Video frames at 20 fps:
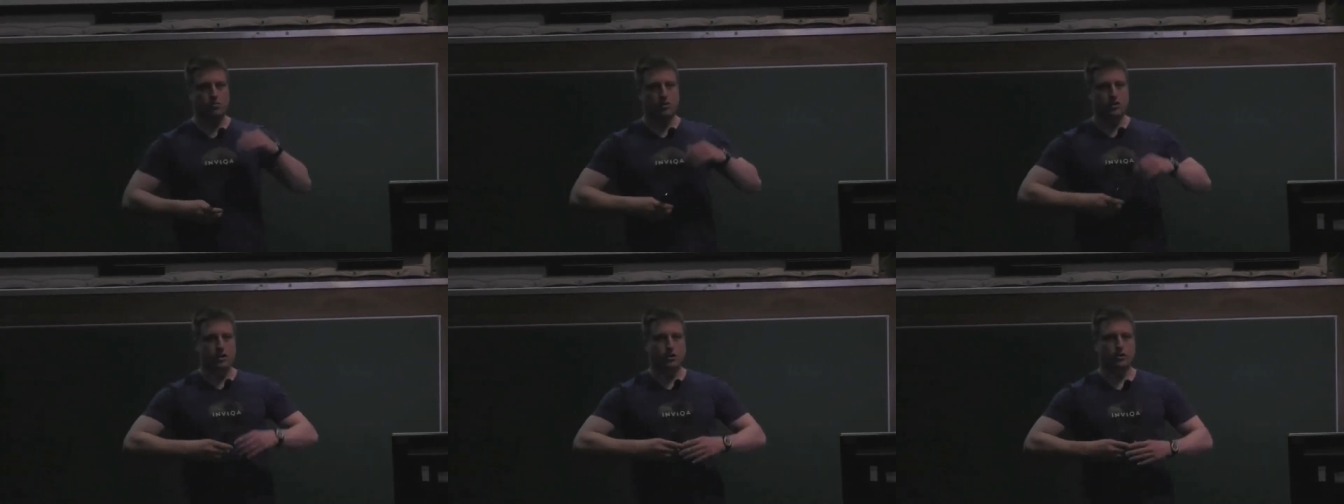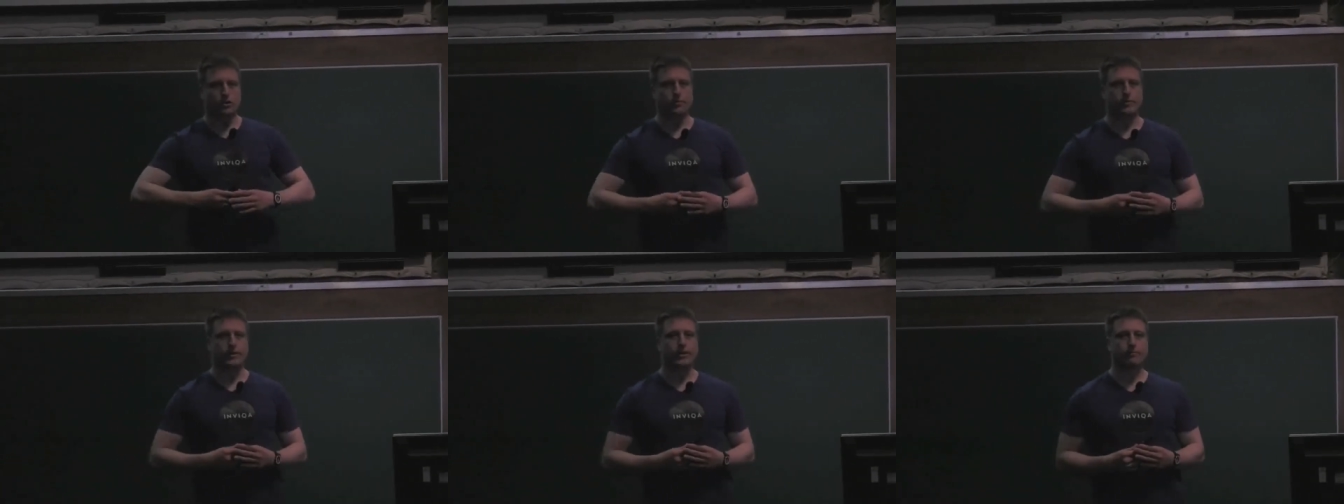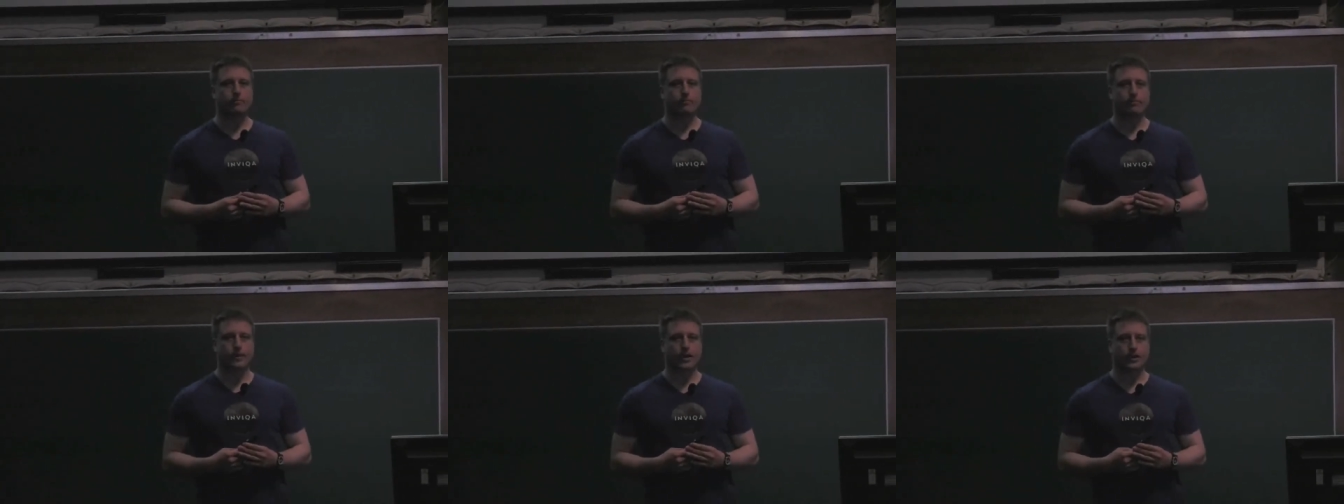the new commit.
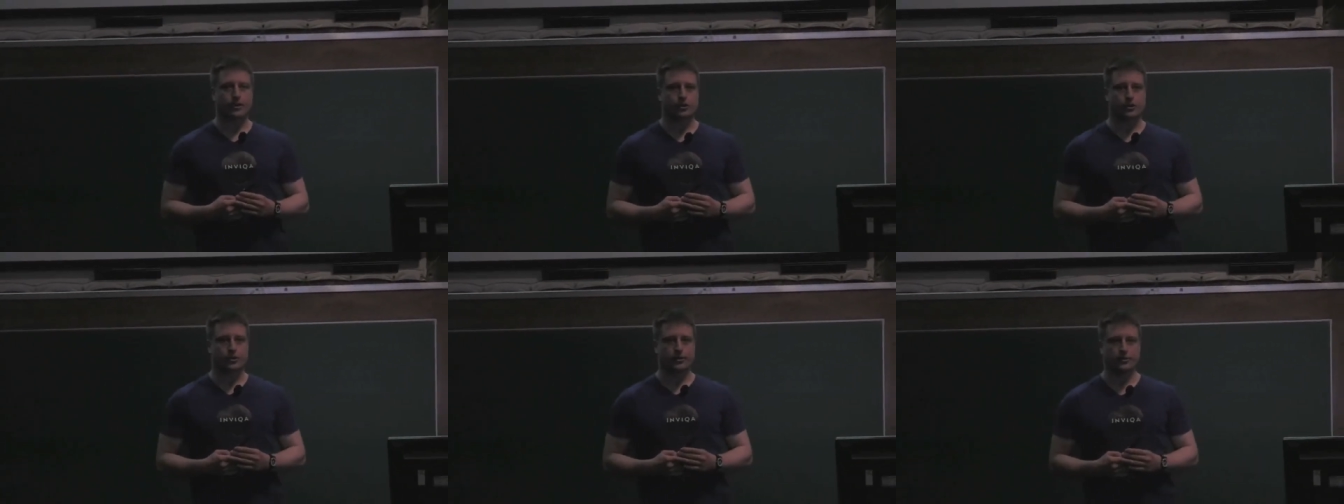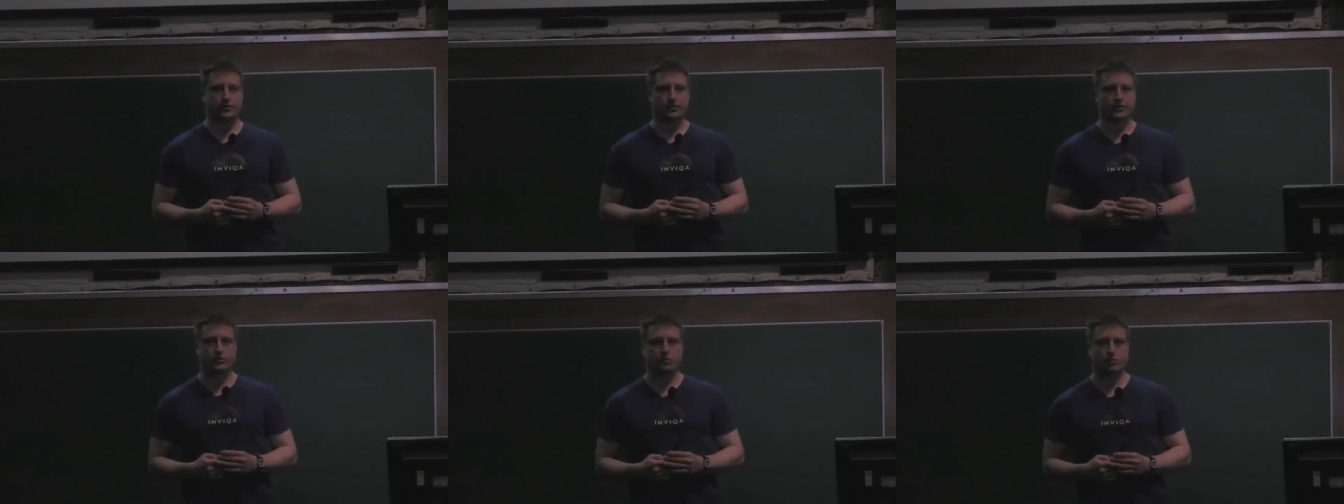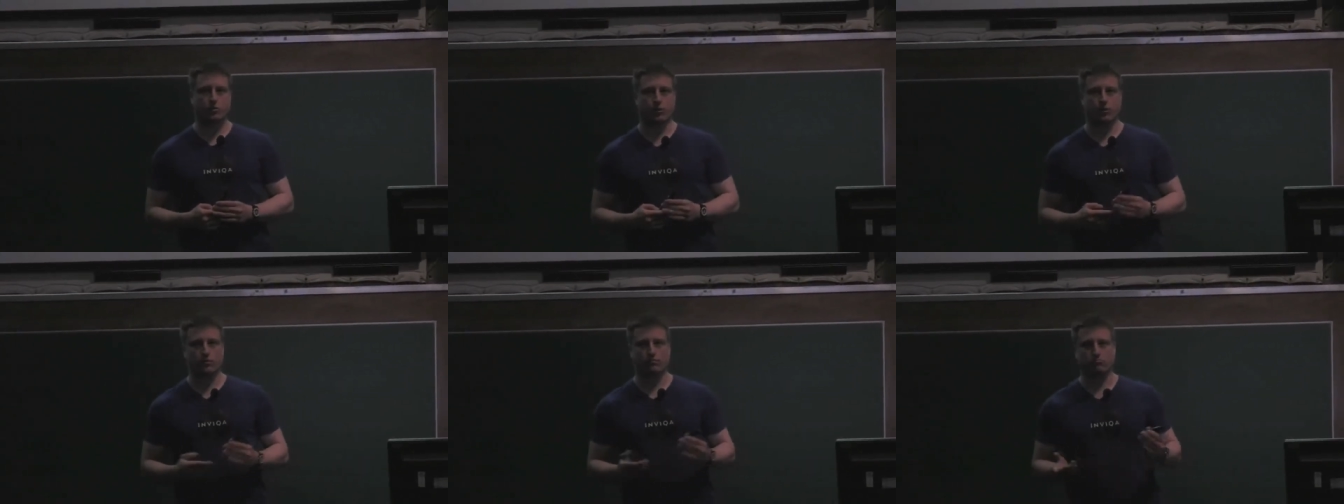That shows
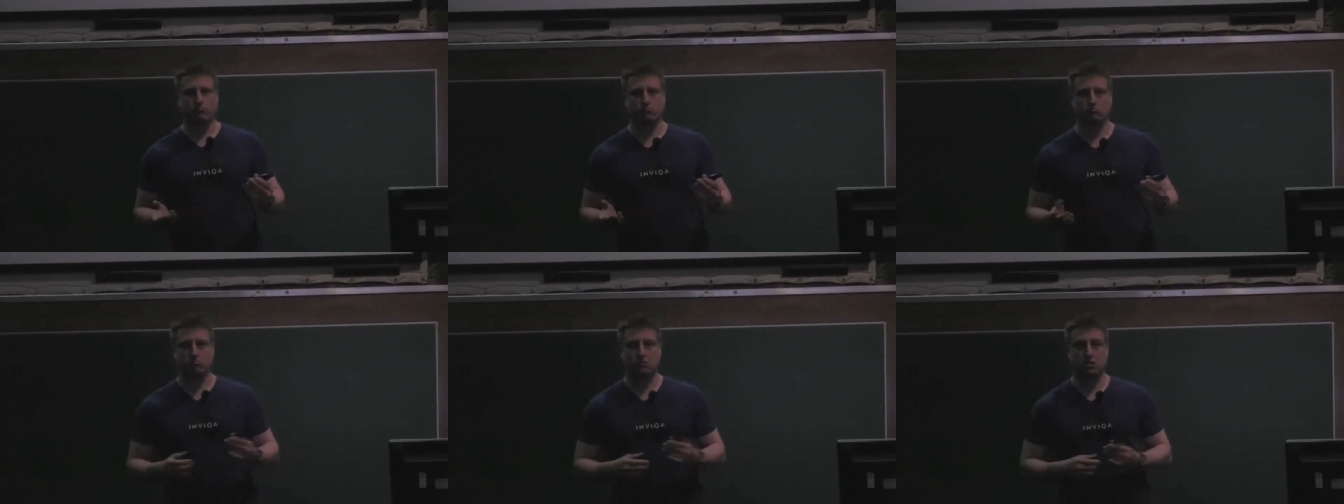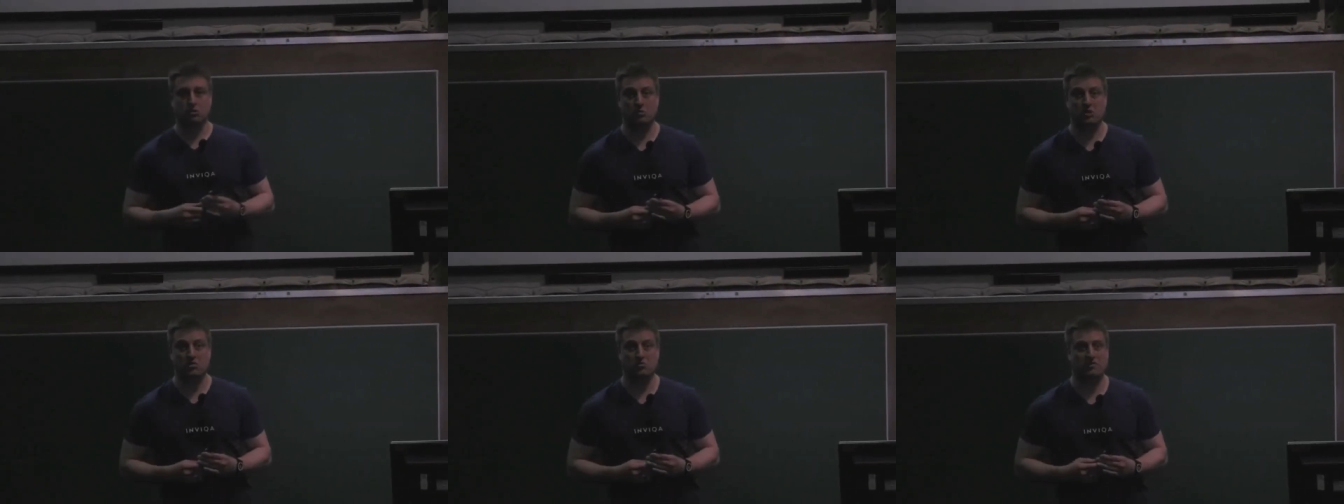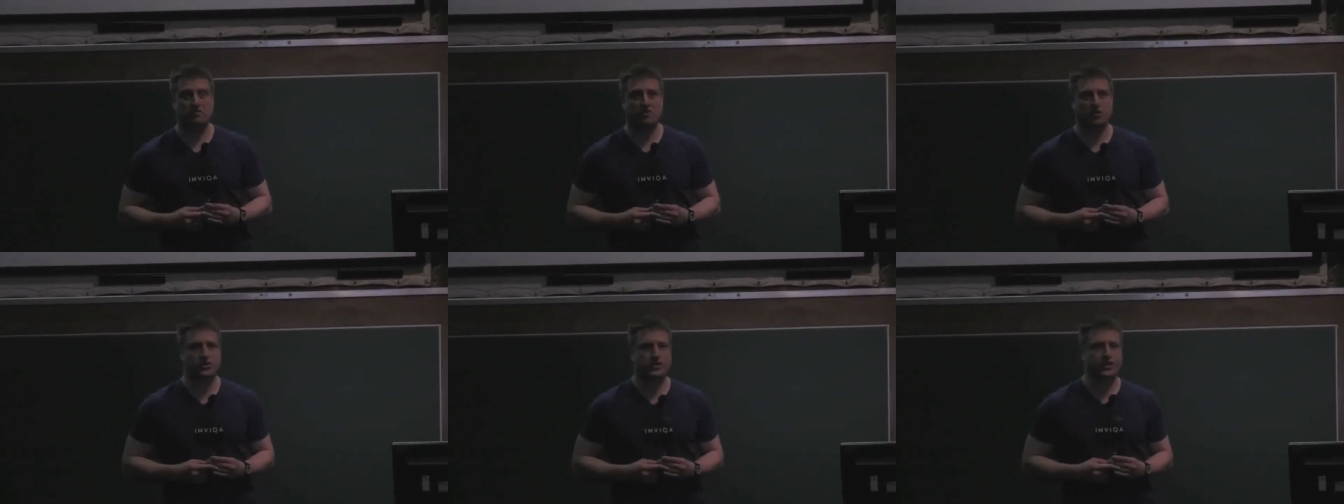what commit
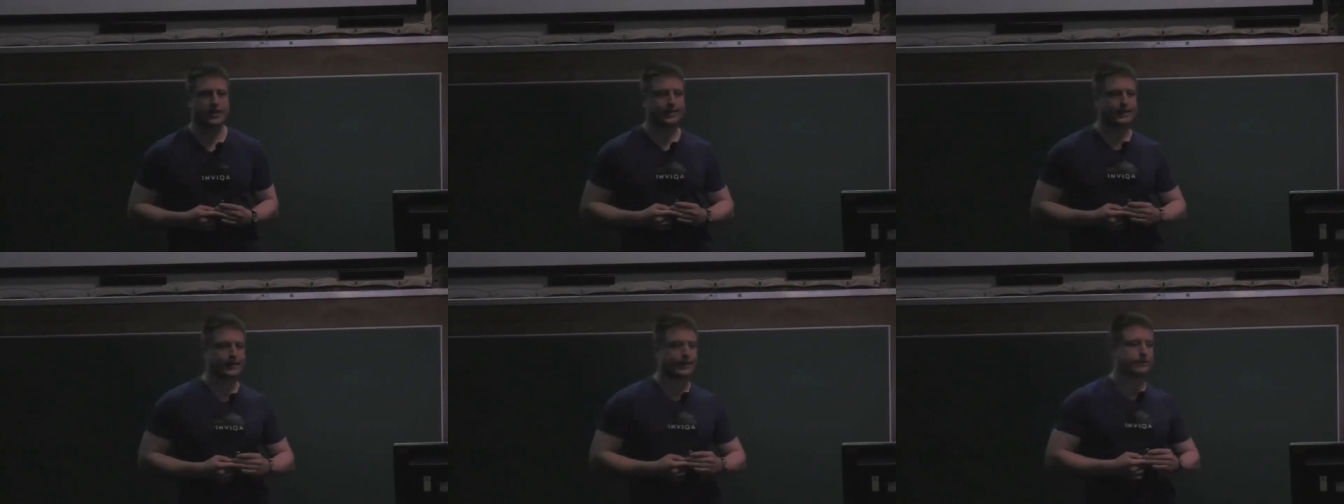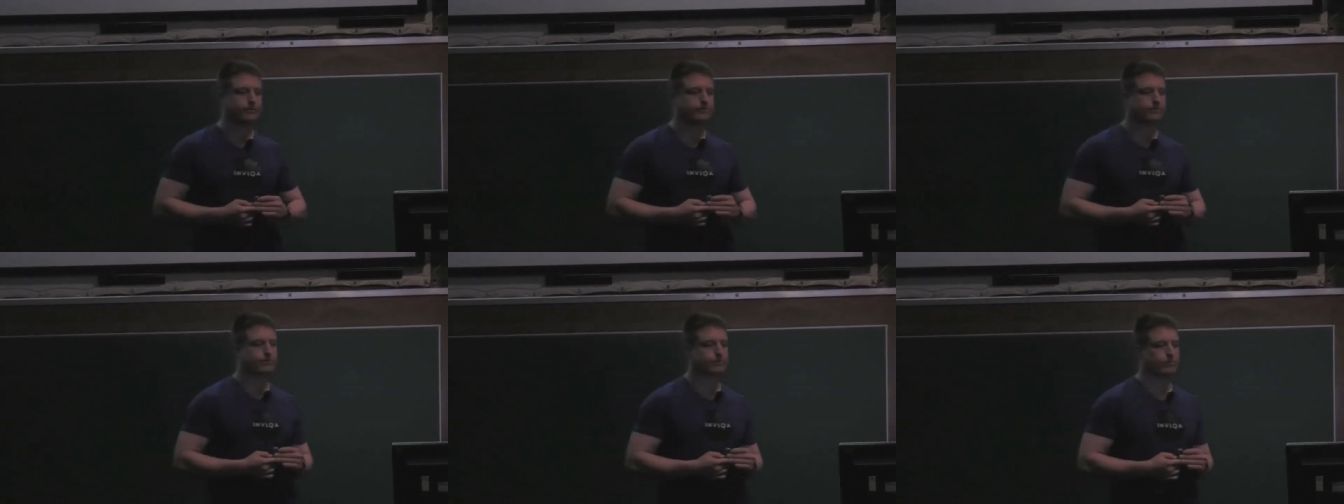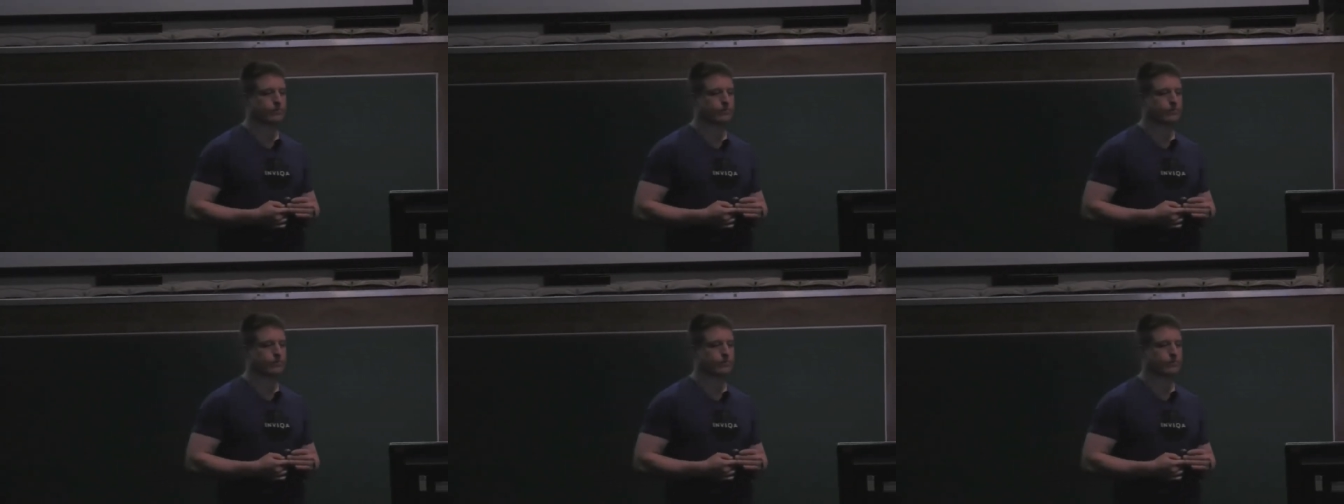we've got checked out.